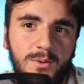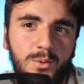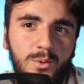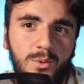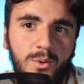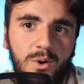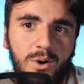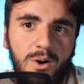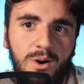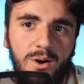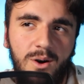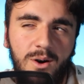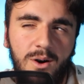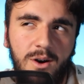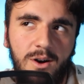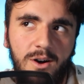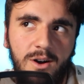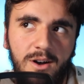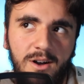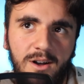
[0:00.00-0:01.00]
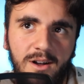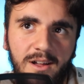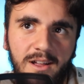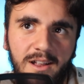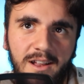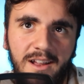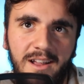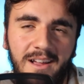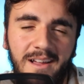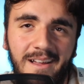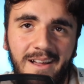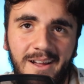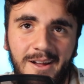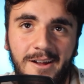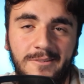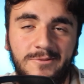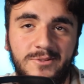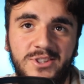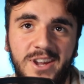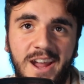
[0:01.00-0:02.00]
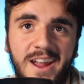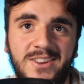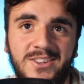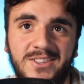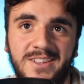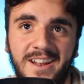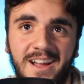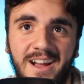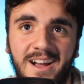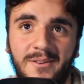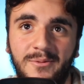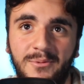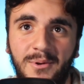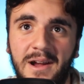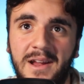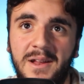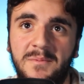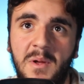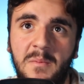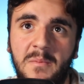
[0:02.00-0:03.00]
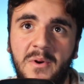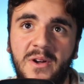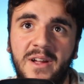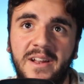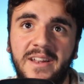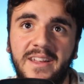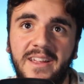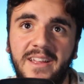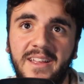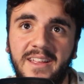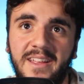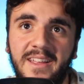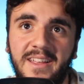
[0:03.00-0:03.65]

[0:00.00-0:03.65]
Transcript: Oh, I've changed it halfway in my mind.